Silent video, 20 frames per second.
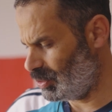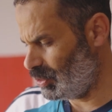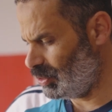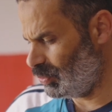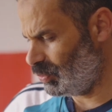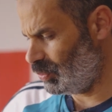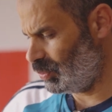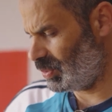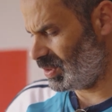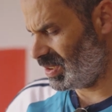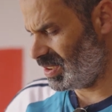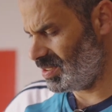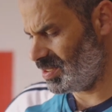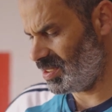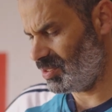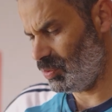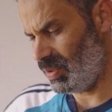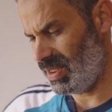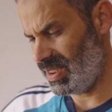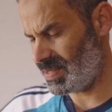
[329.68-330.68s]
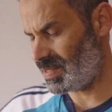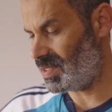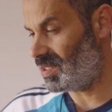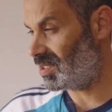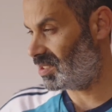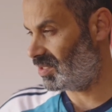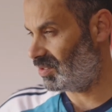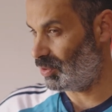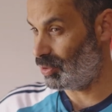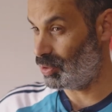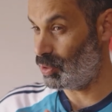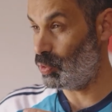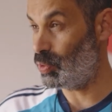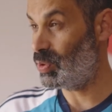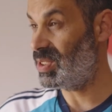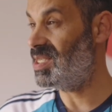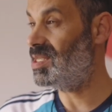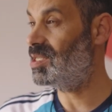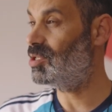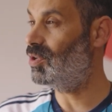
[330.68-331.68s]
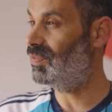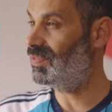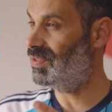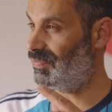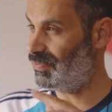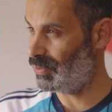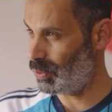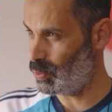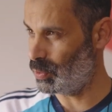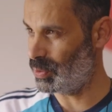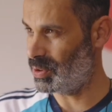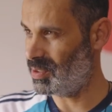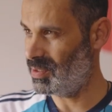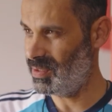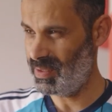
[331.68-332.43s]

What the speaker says: new season will start, the new season of the fruit.